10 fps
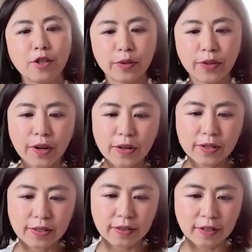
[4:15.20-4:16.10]

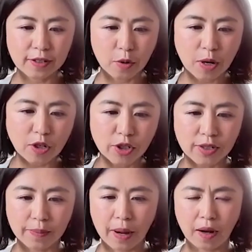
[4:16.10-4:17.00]
there's this
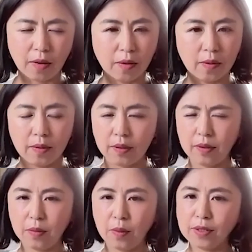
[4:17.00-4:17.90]
question about
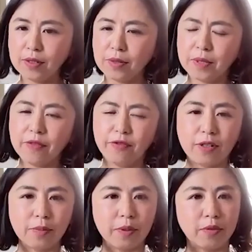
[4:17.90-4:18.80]
what's the
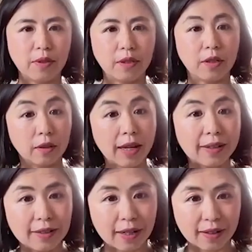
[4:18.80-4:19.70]
difference between
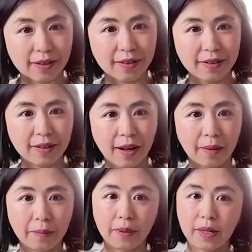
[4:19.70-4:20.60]
collecting,
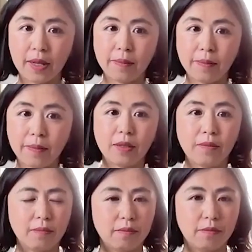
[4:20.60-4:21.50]
it can be
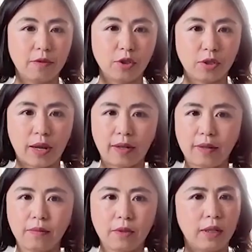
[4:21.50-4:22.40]
just like
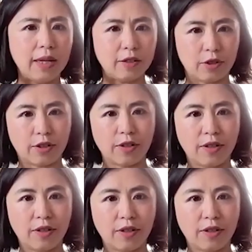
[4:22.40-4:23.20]
collector,